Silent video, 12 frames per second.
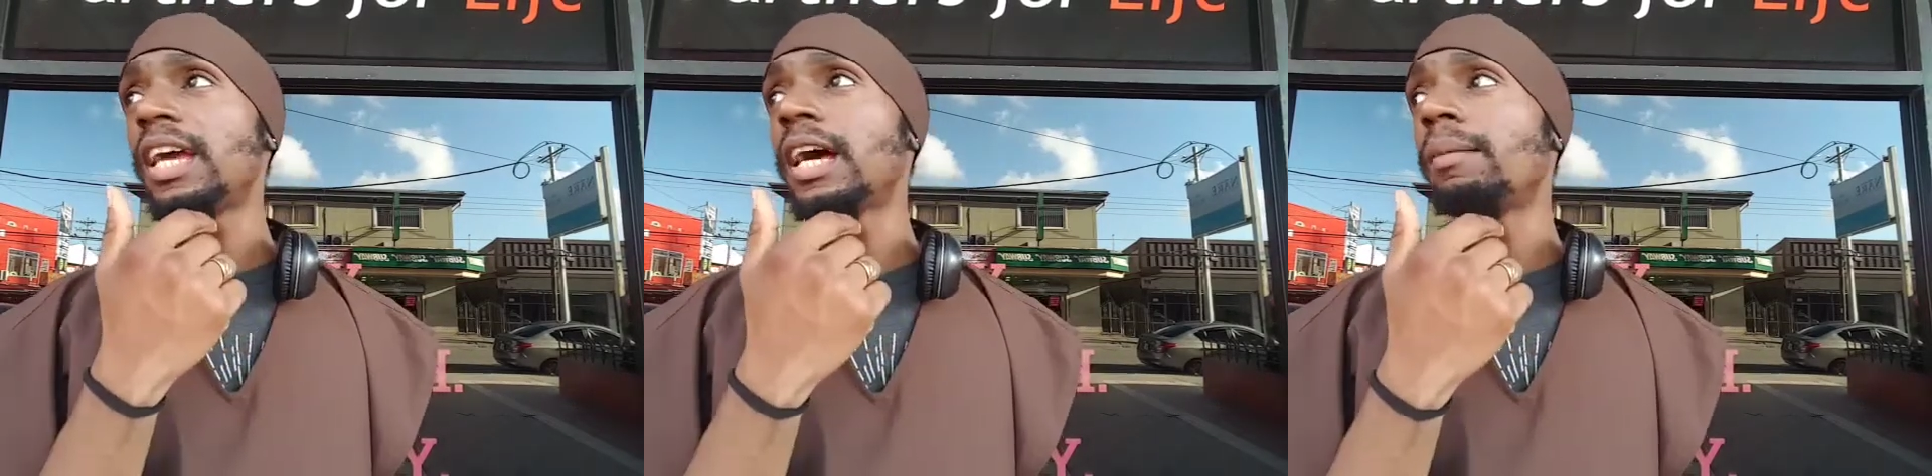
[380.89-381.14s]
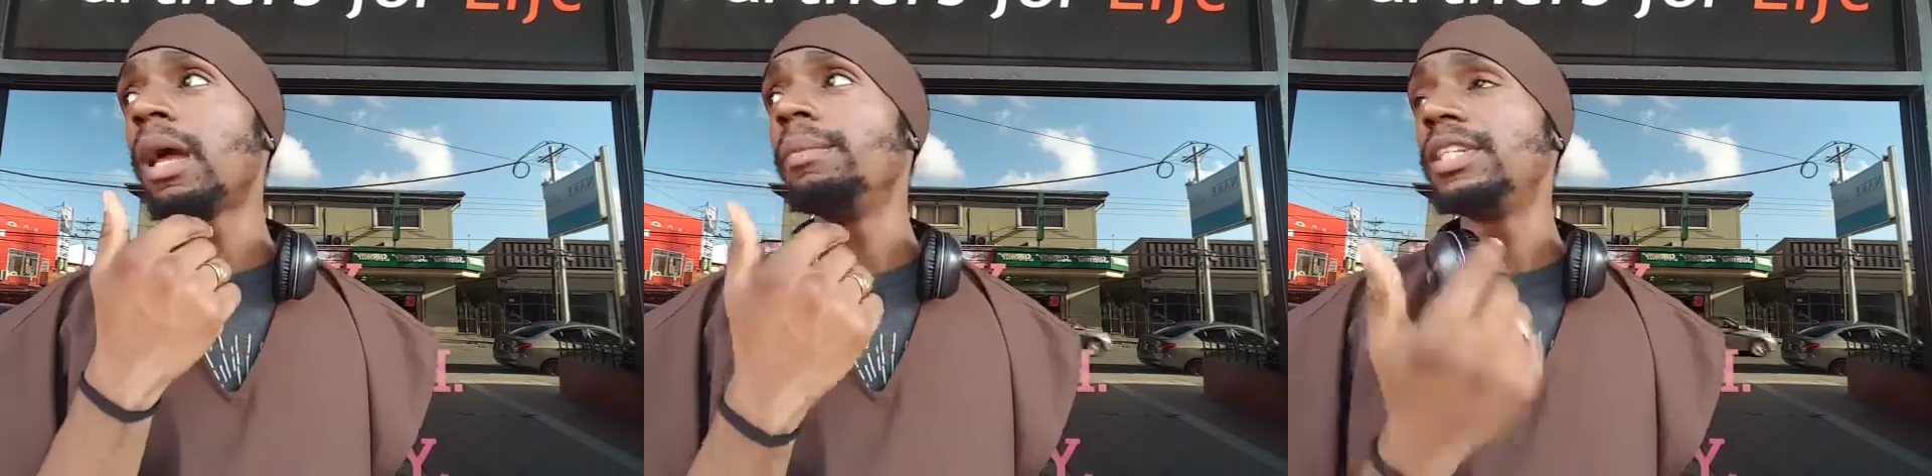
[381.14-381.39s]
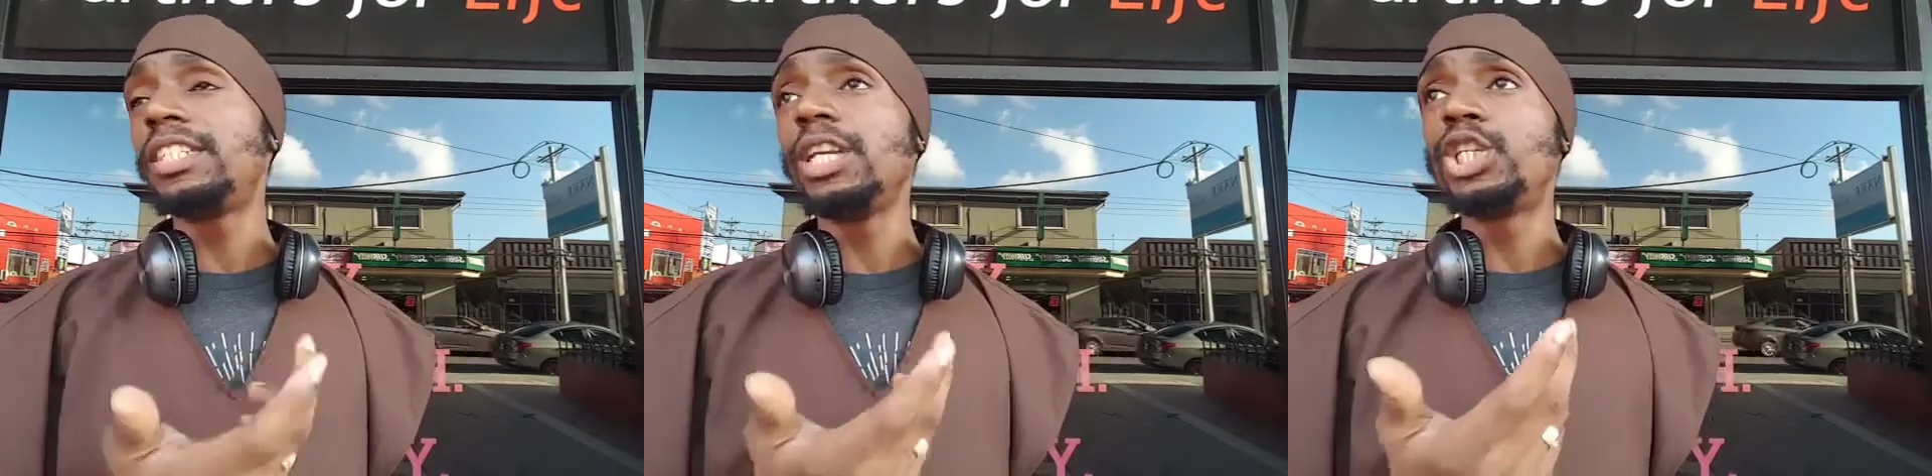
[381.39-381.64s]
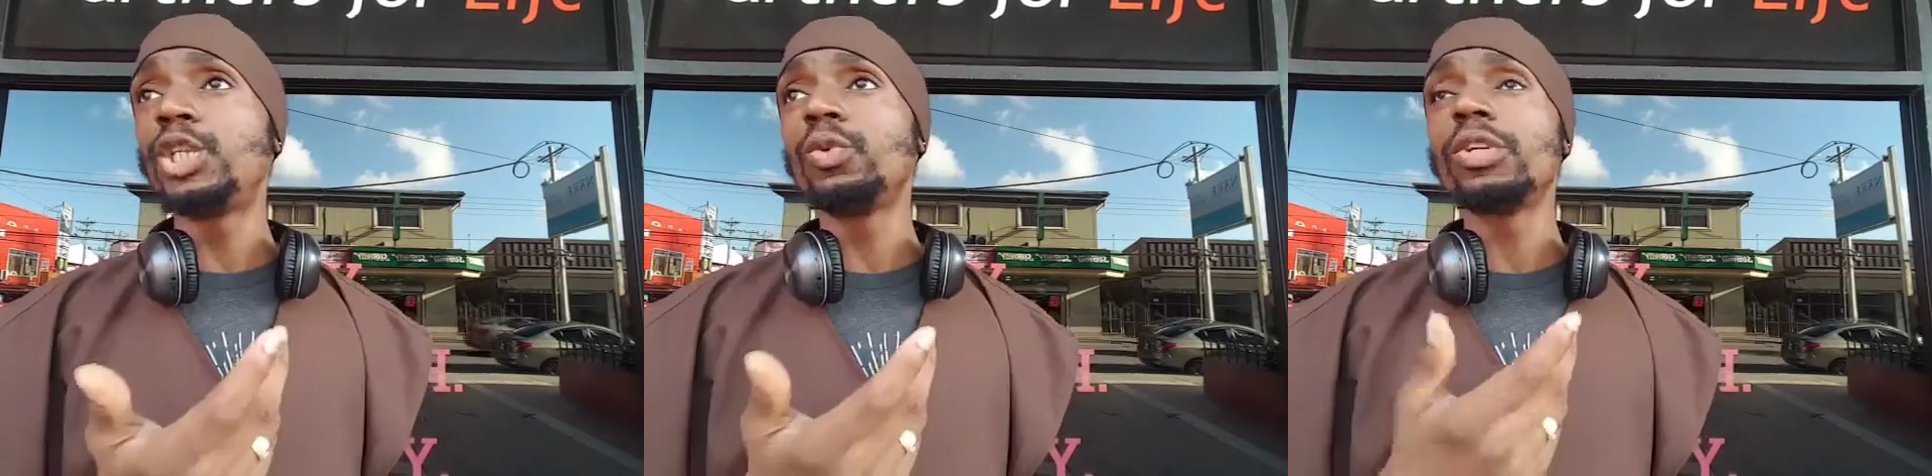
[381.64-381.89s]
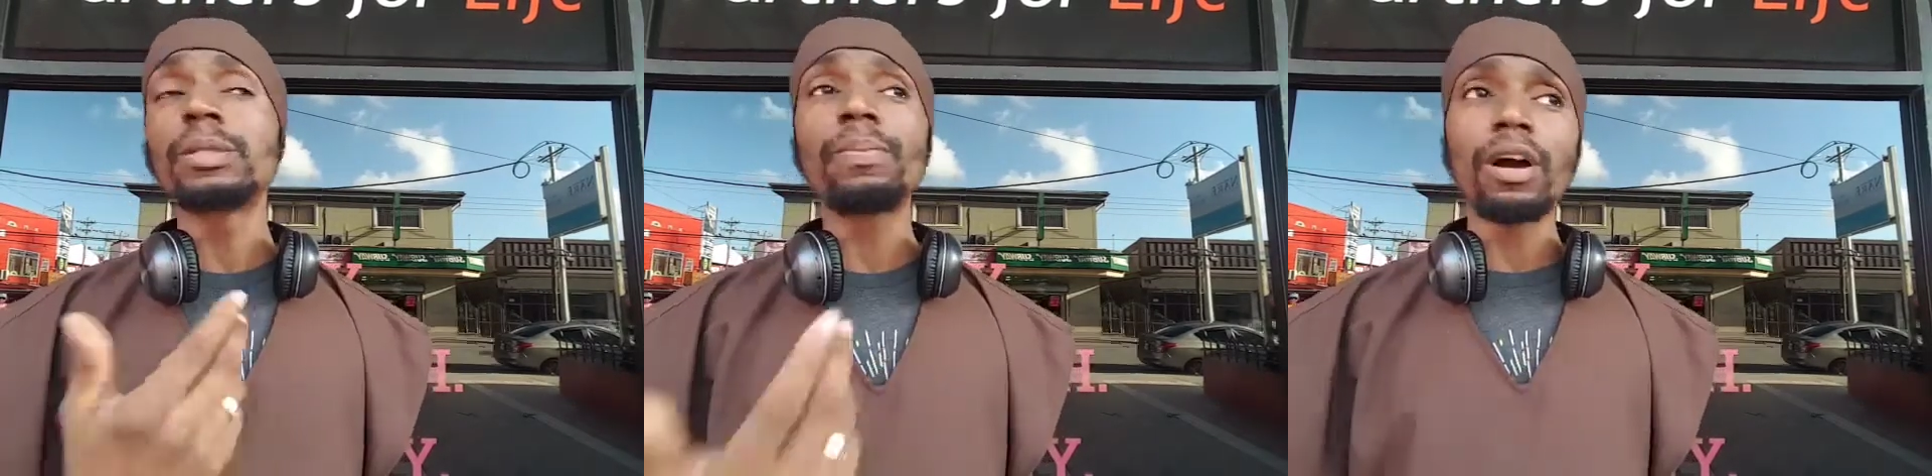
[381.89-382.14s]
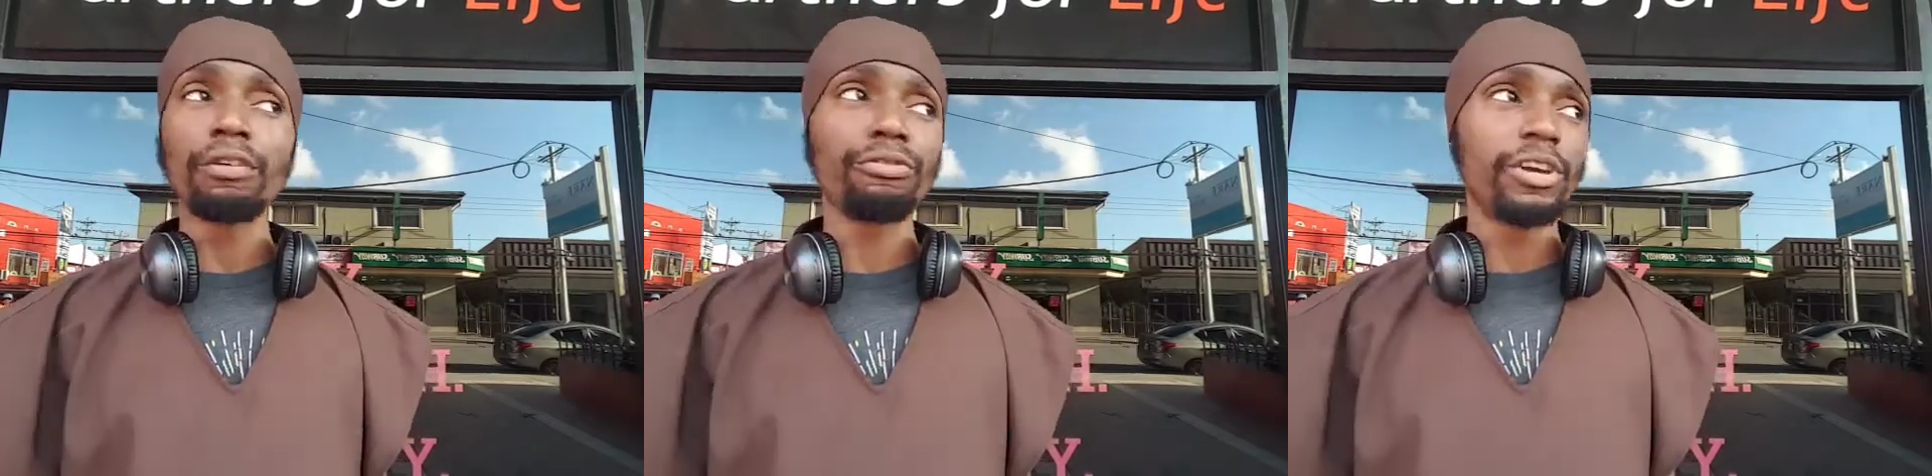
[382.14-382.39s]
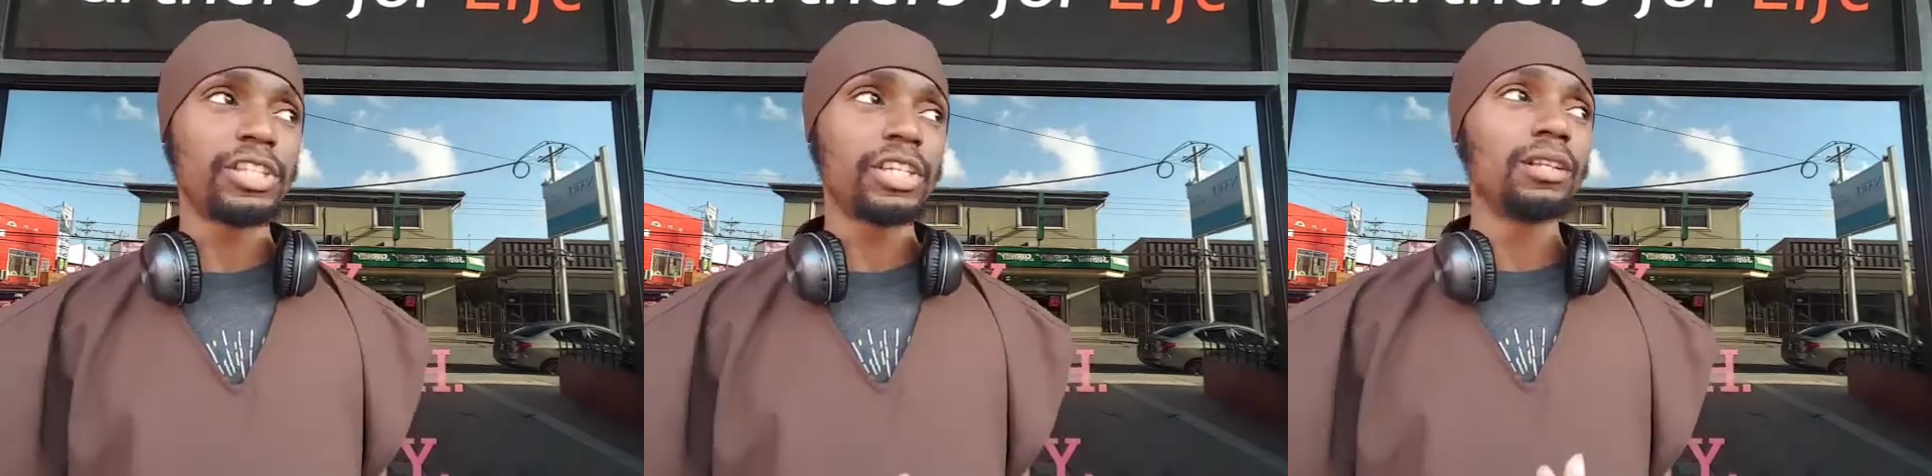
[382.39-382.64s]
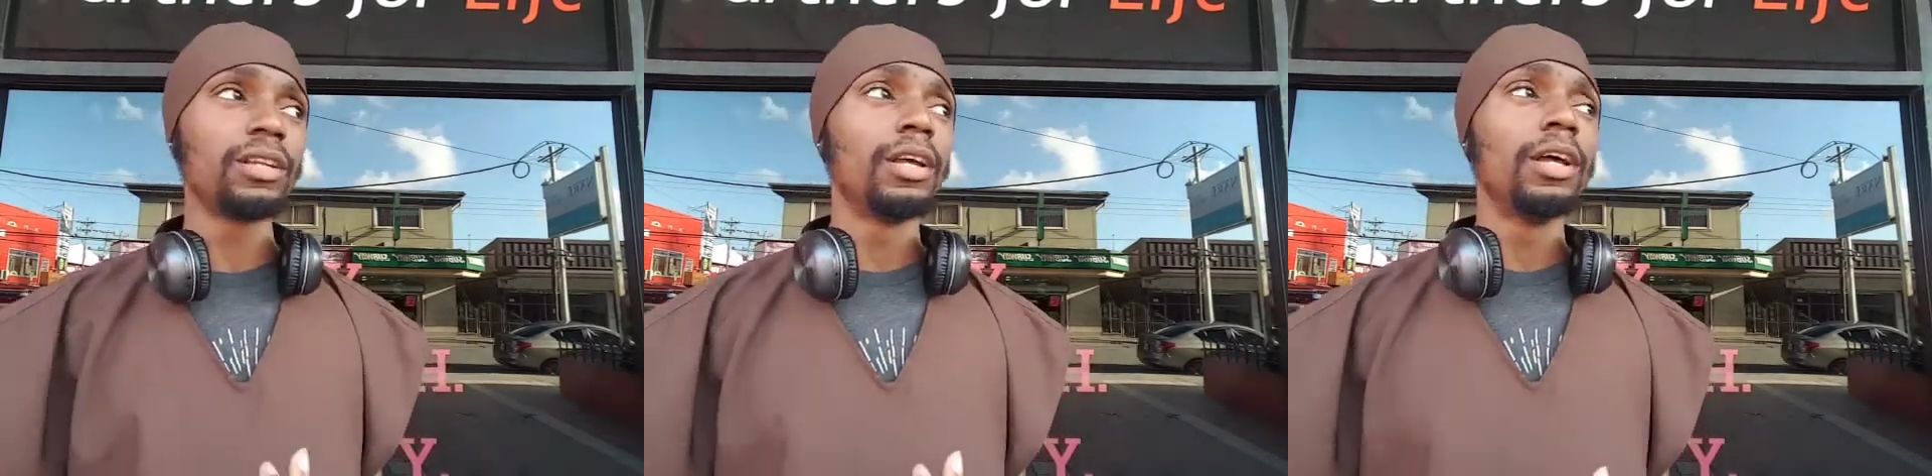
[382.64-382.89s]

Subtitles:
I beseech you, just paraphrasing,